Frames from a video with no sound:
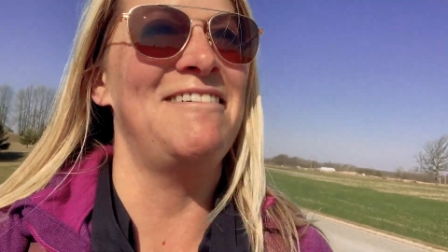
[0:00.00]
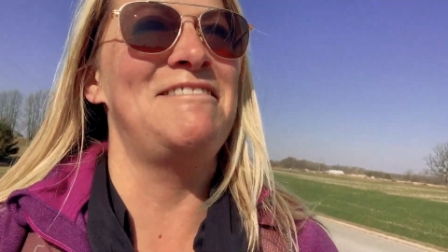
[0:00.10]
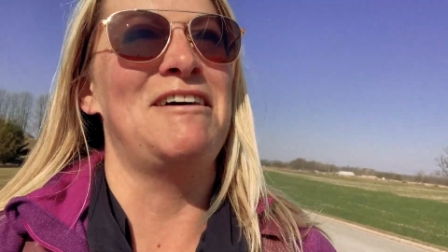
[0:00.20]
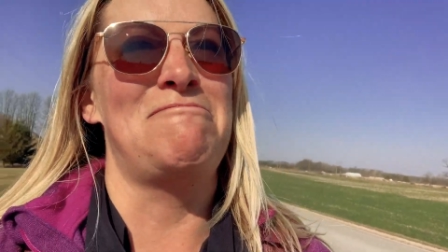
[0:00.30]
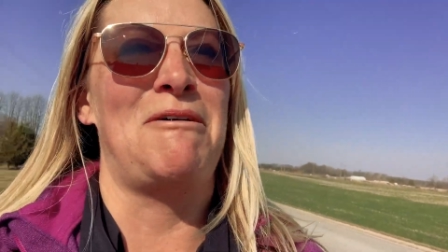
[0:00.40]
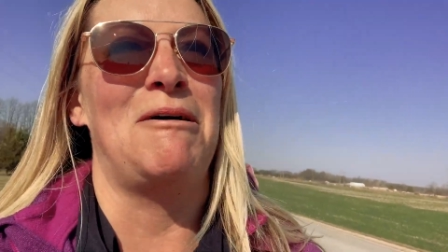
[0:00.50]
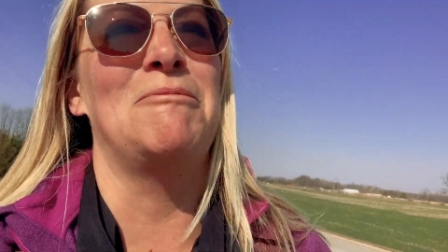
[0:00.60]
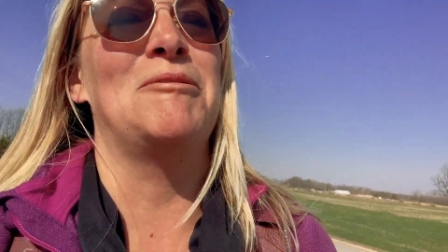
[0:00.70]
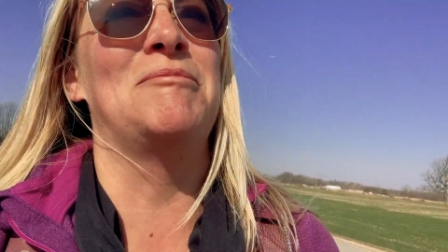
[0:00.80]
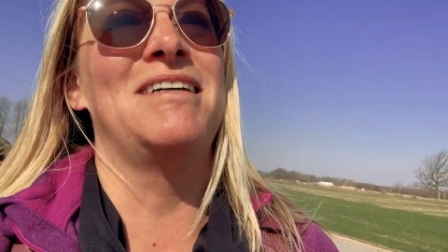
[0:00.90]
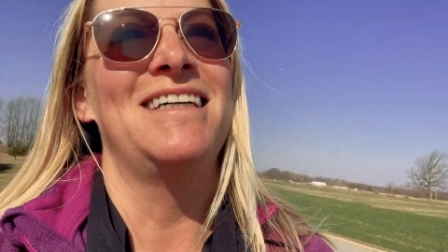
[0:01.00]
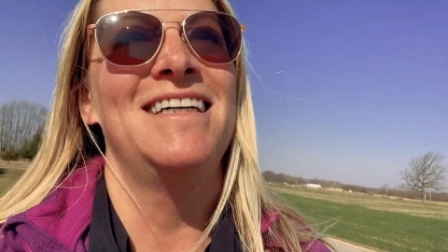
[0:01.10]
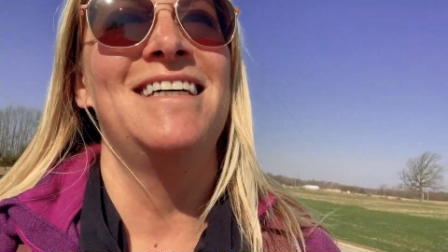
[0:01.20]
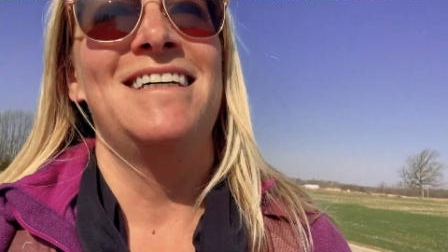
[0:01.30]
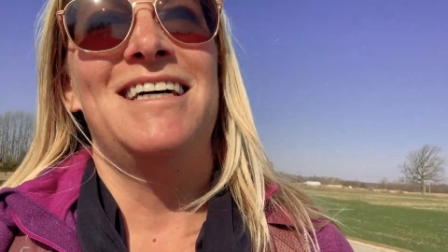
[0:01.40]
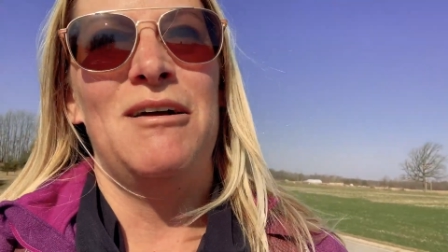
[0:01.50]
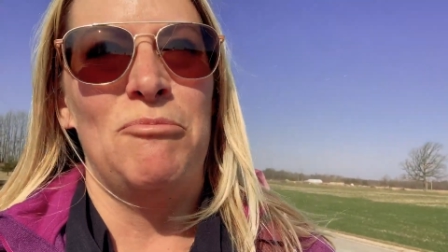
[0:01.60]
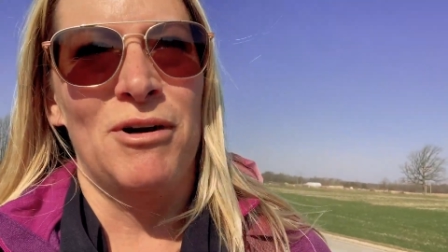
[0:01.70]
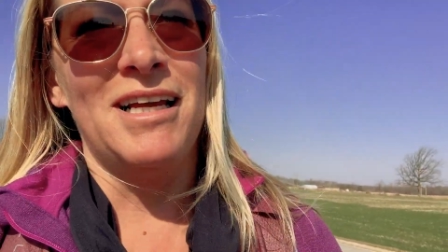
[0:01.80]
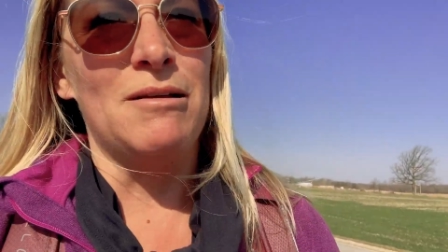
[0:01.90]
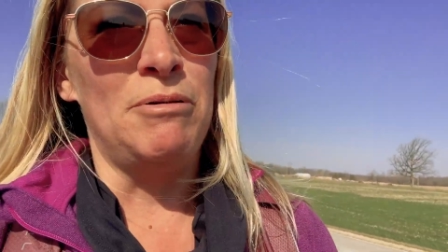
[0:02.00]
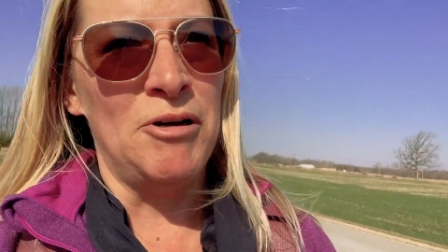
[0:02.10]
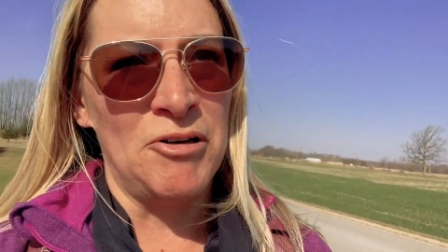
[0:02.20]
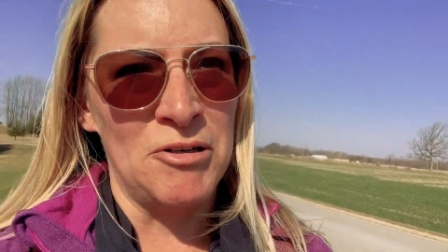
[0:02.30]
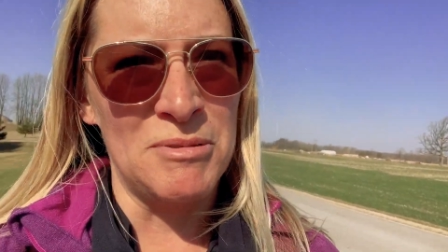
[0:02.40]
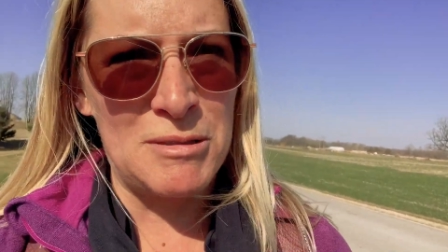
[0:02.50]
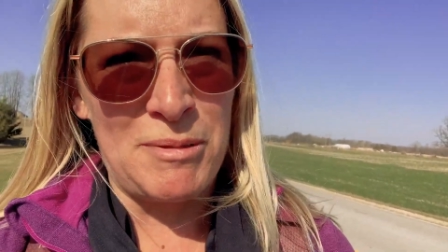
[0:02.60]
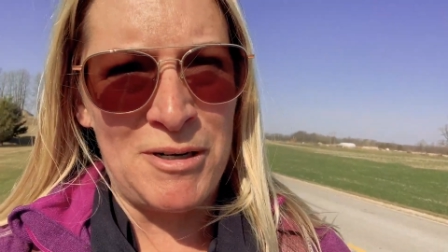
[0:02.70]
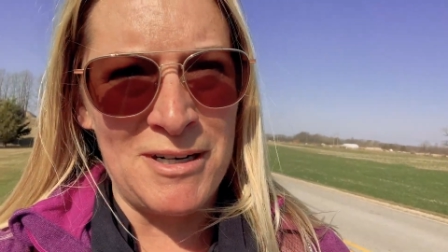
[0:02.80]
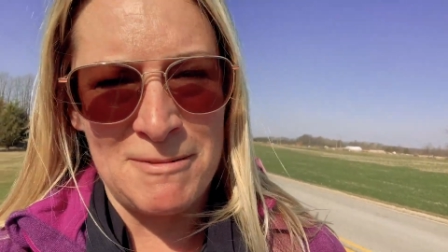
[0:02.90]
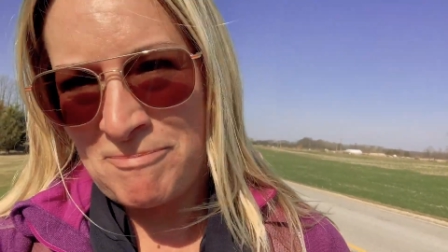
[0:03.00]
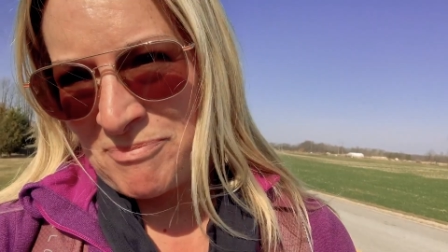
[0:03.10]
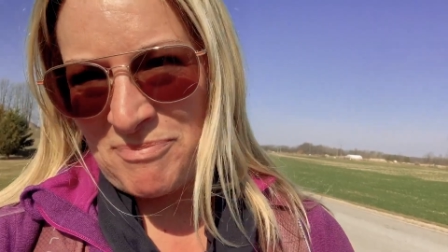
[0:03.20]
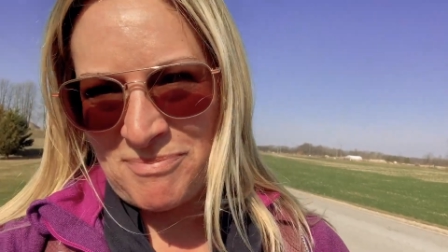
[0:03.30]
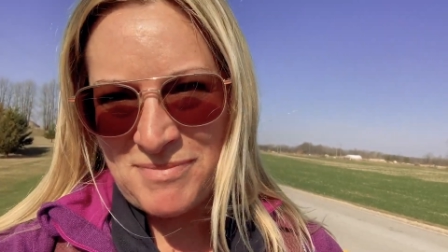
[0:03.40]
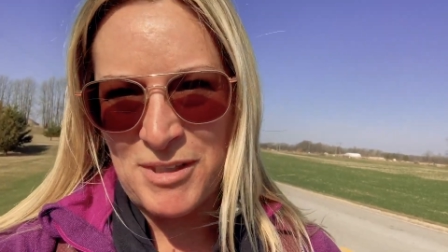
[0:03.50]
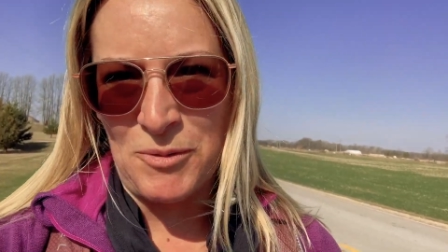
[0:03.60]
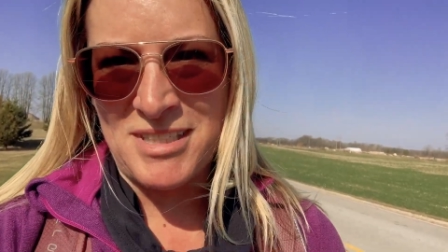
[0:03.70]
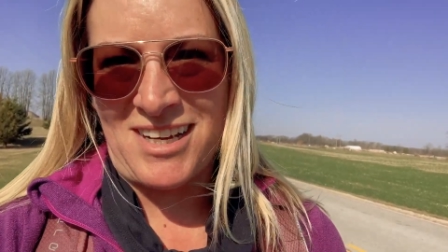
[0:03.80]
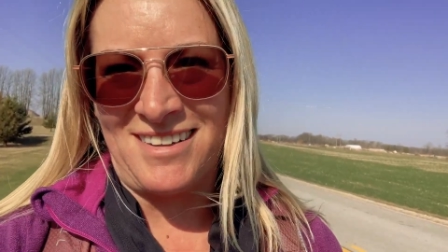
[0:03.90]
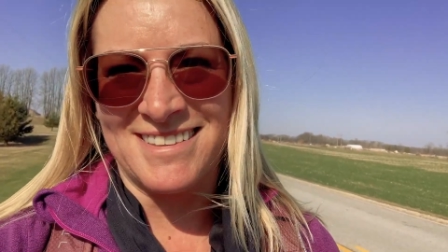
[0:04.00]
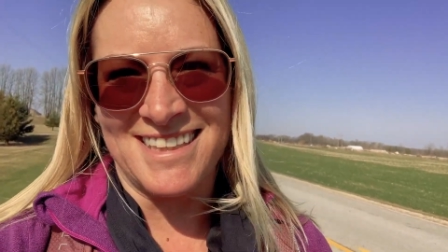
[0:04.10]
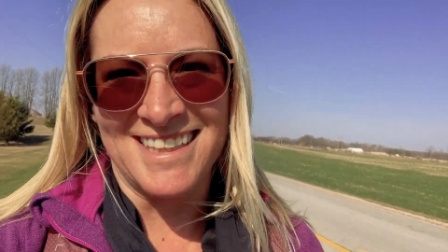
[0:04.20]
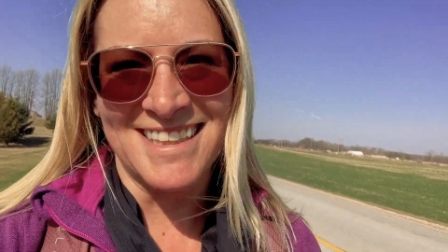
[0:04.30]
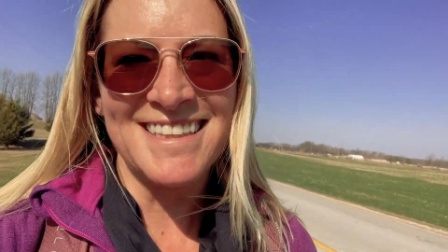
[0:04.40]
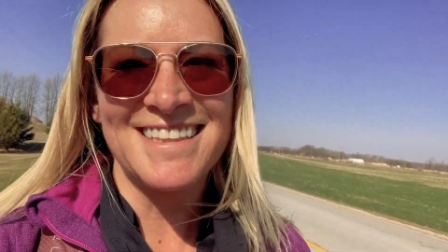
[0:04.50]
I have no problem bringing the pilgrim spirit to Wisconsin.